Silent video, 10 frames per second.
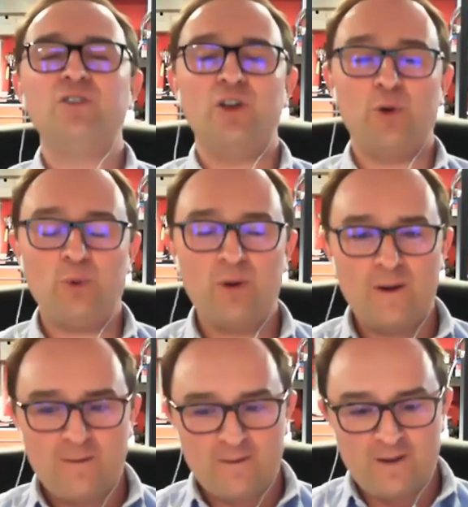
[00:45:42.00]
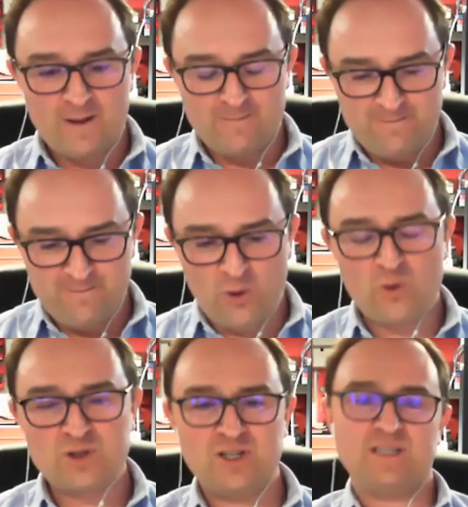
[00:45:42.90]
you,
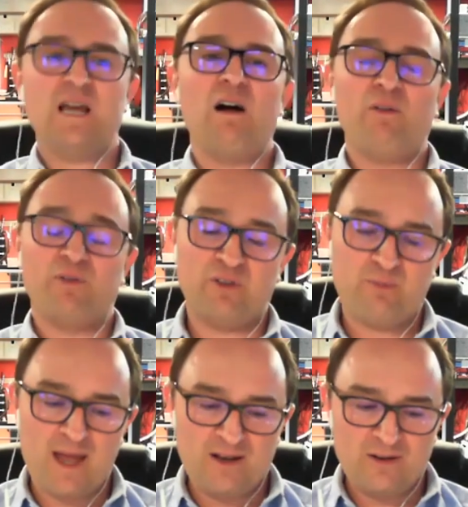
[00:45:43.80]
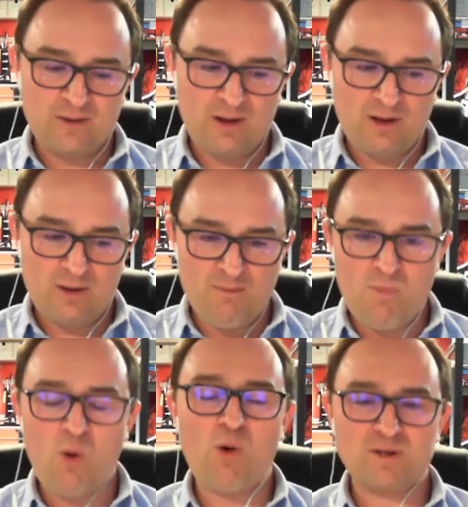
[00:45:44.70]
force yourselves to spend
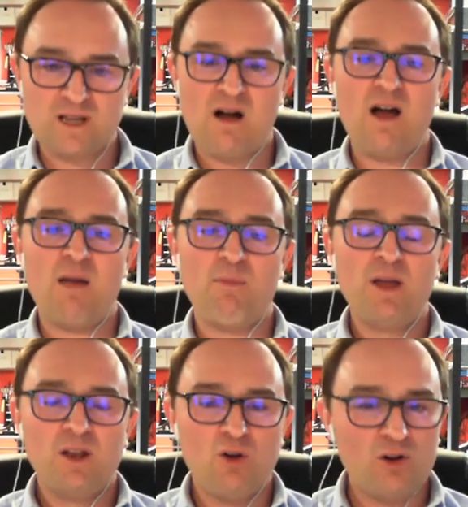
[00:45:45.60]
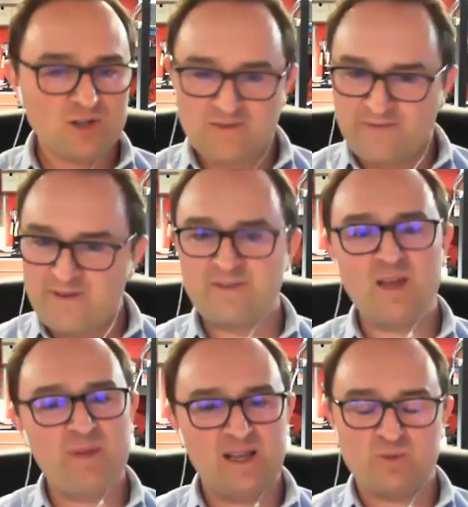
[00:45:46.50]
more time, not just
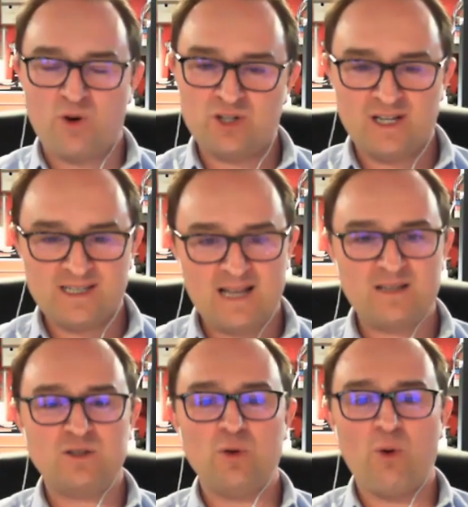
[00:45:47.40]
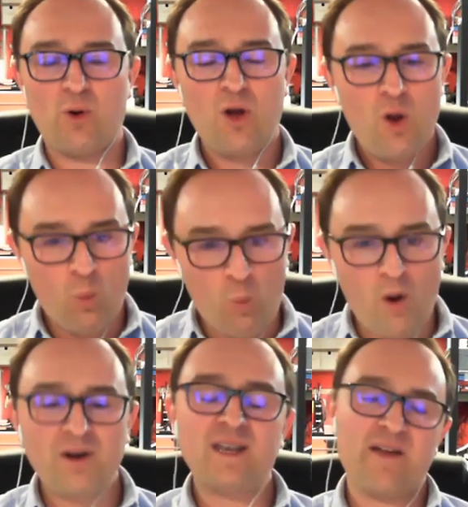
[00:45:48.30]
15 minutes watching a TED talk,
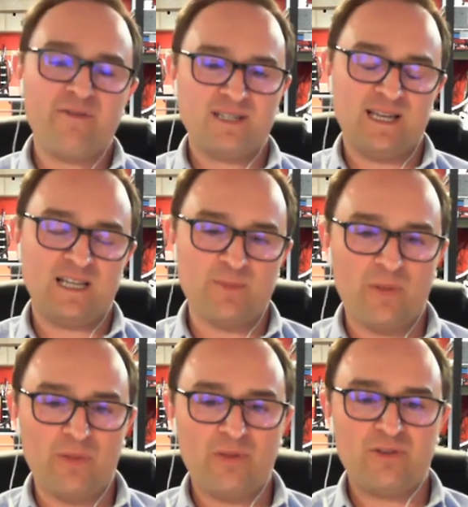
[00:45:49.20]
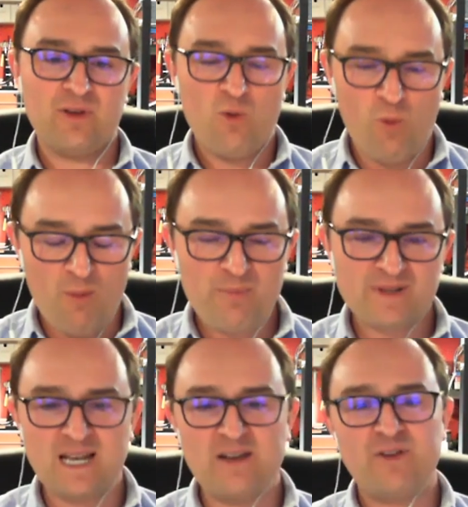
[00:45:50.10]
one day every 6 months,
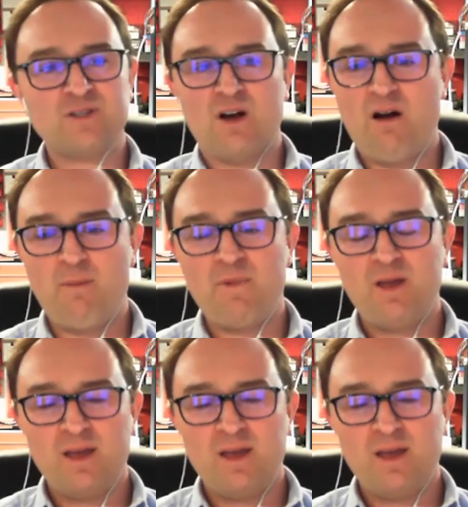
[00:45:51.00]
1% of your time